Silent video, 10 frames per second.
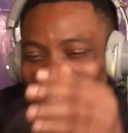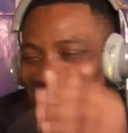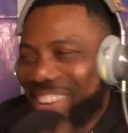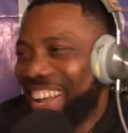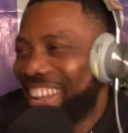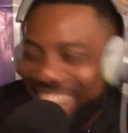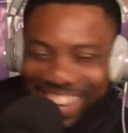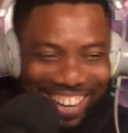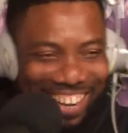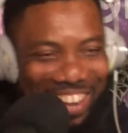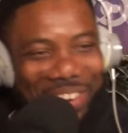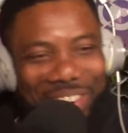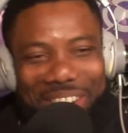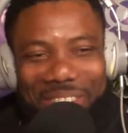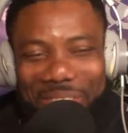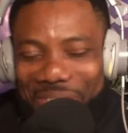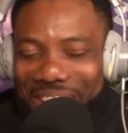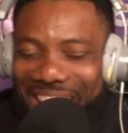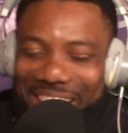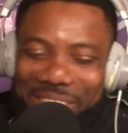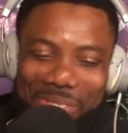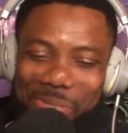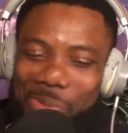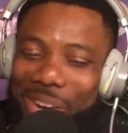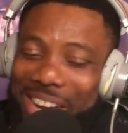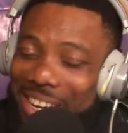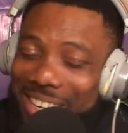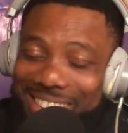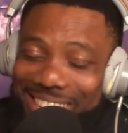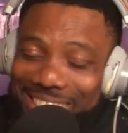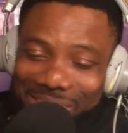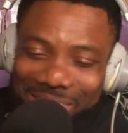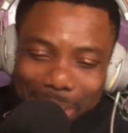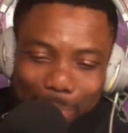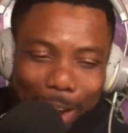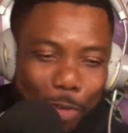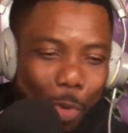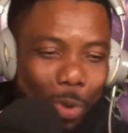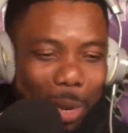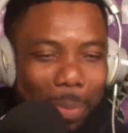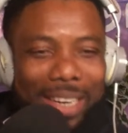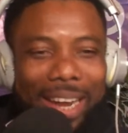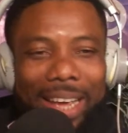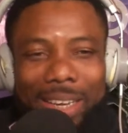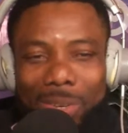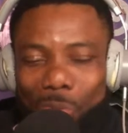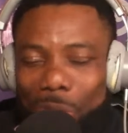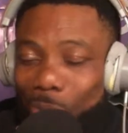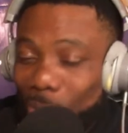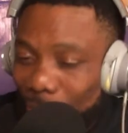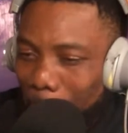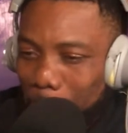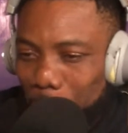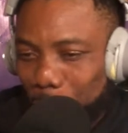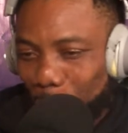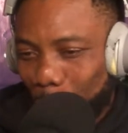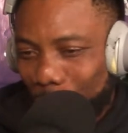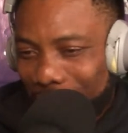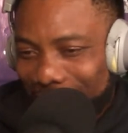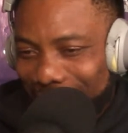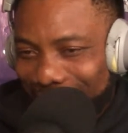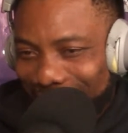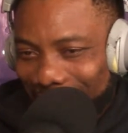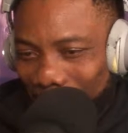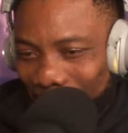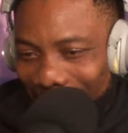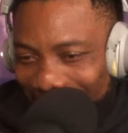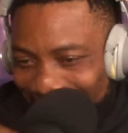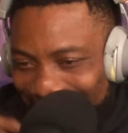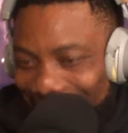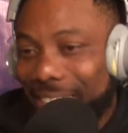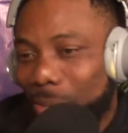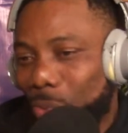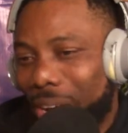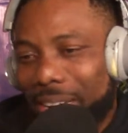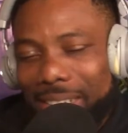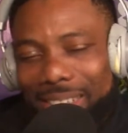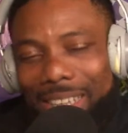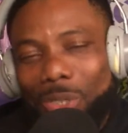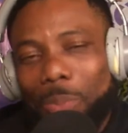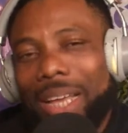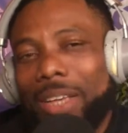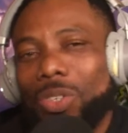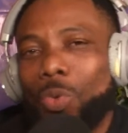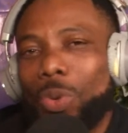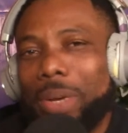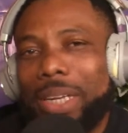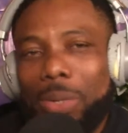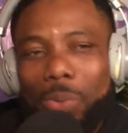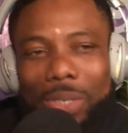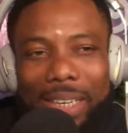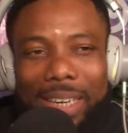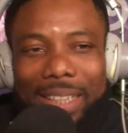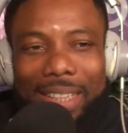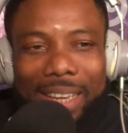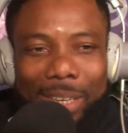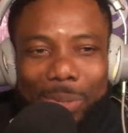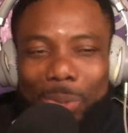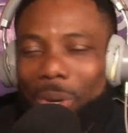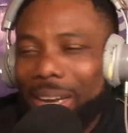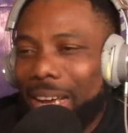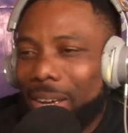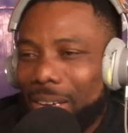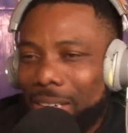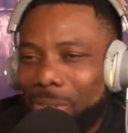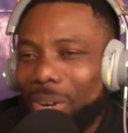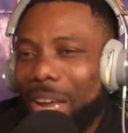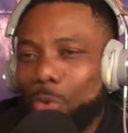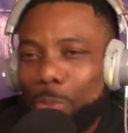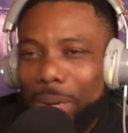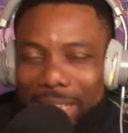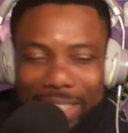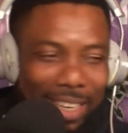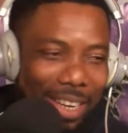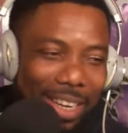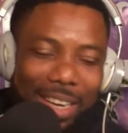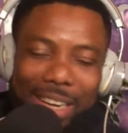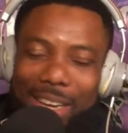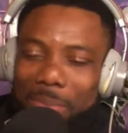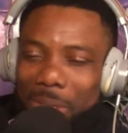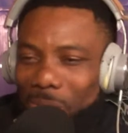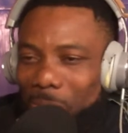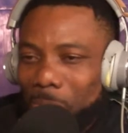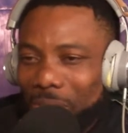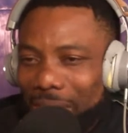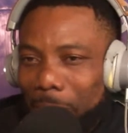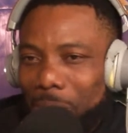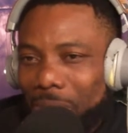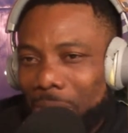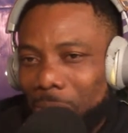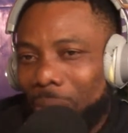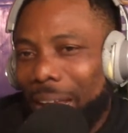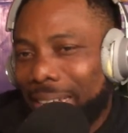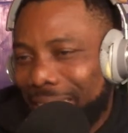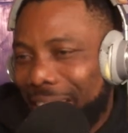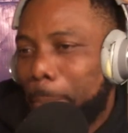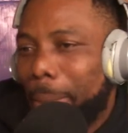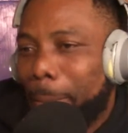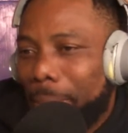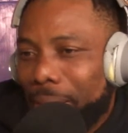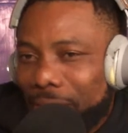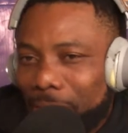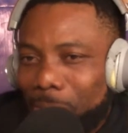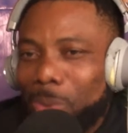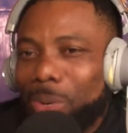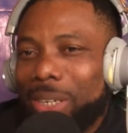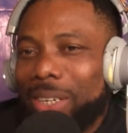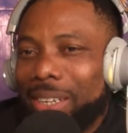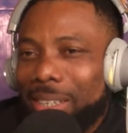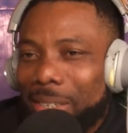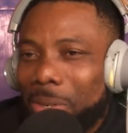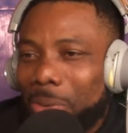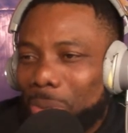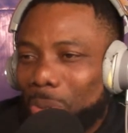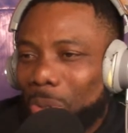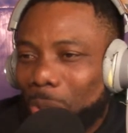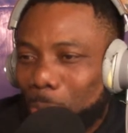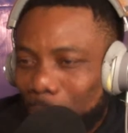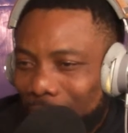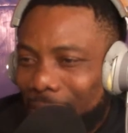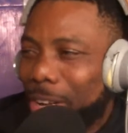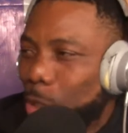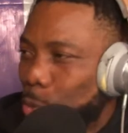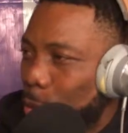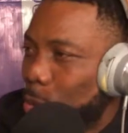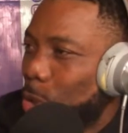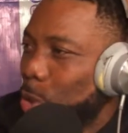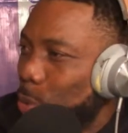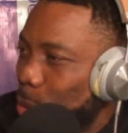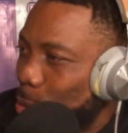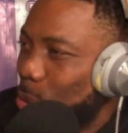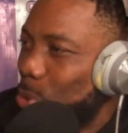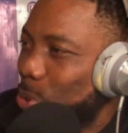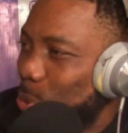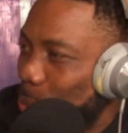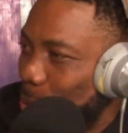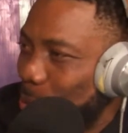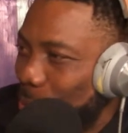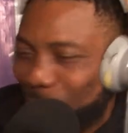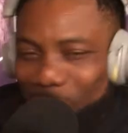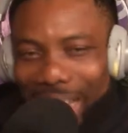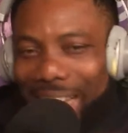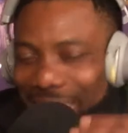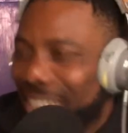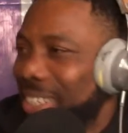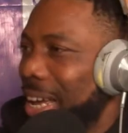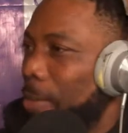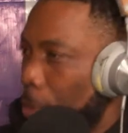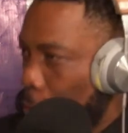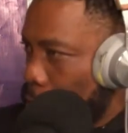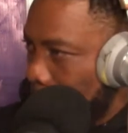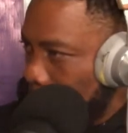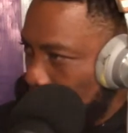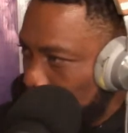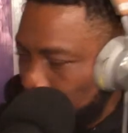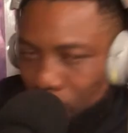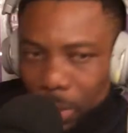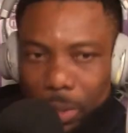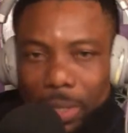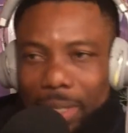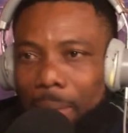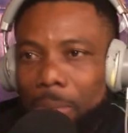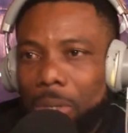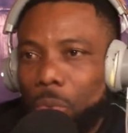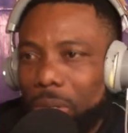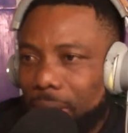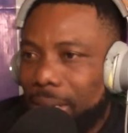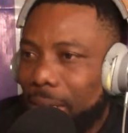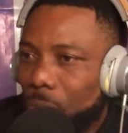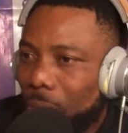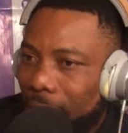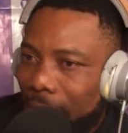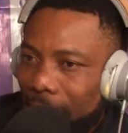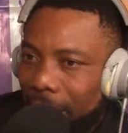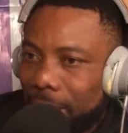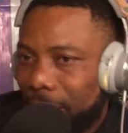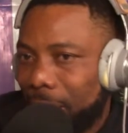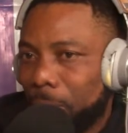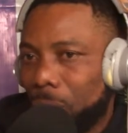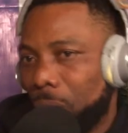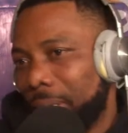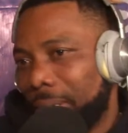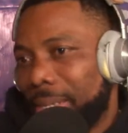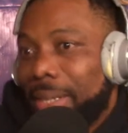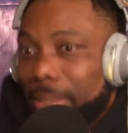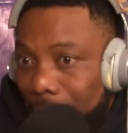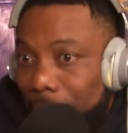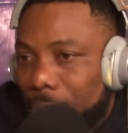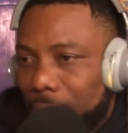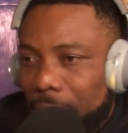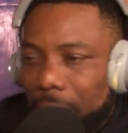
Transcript: when they, when we on this platform, we normally like we talk, we like say it ways, and sometimes so women they will say that you don't like women because most times like they like pampering, when they give them sweet talk, like things that favor them. You understand? But when you start to like highlight, tell them the things that maybe